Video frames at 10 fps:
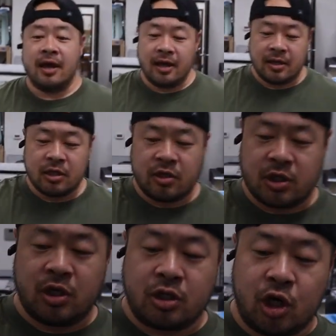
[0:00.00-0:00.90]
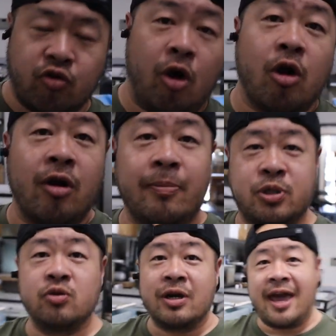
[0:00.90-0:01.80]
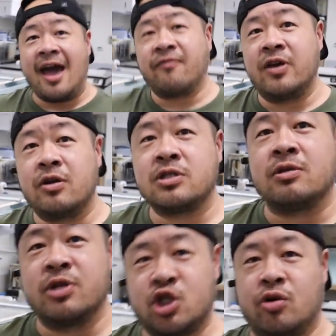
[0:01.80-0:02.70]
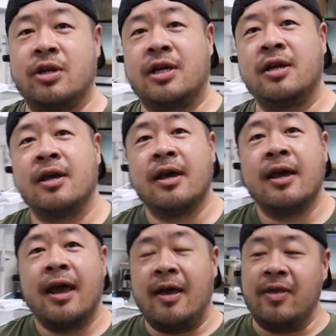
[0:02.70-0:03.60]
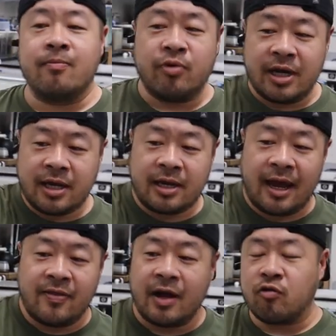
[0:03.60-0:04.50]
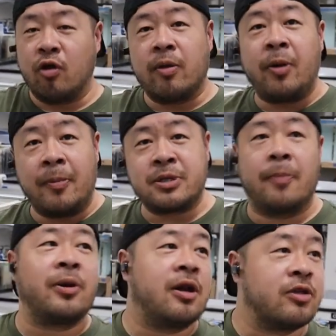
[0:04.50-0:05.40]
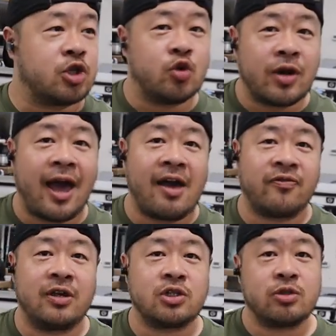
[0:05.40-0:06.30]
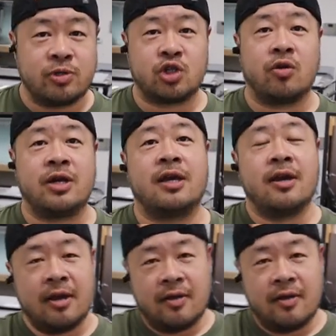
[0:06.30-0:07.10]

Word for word: Yeah, to, to, to grow her up two and a half years to maturity, and then breed it, and then grow the pups up another two and a half years to maturity. Yep.